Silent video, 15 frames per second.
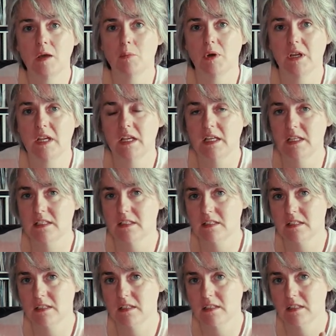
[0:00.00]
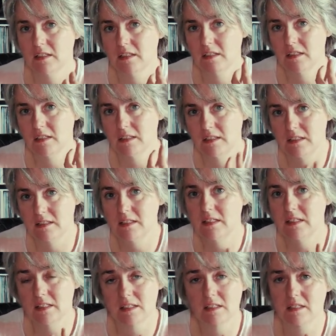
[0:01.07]
but his
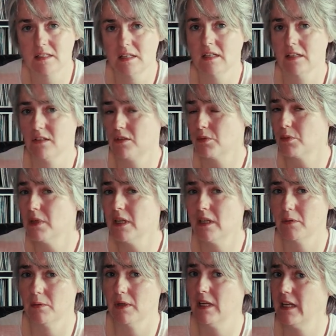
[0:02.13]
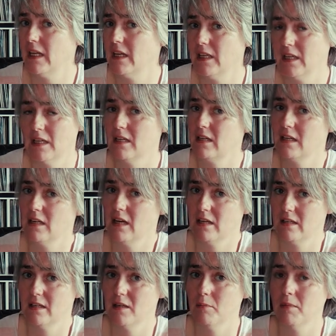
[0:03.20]
disease, his sickness really, really
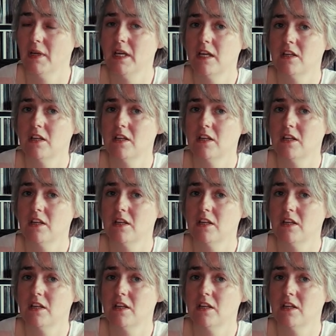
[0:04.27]
got him.